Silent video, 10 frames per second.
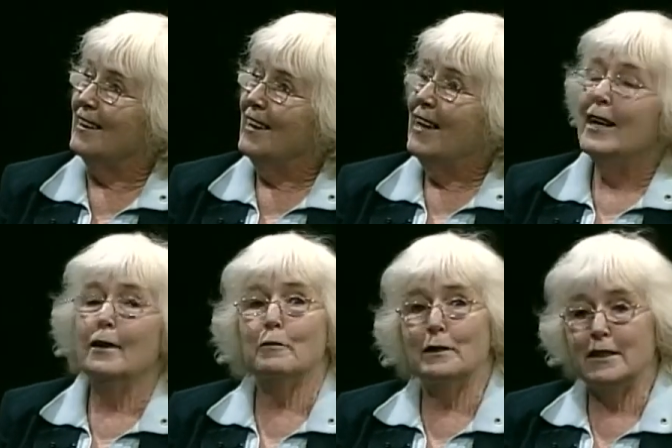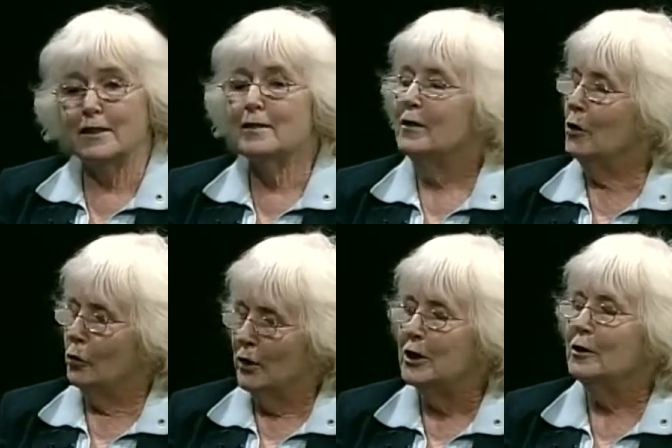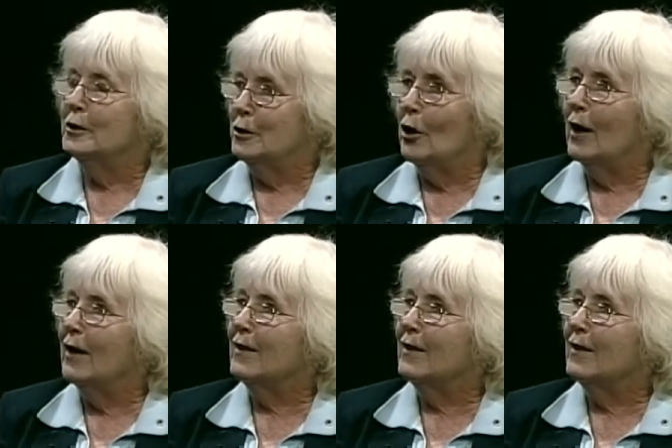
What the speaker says: And it was the original dog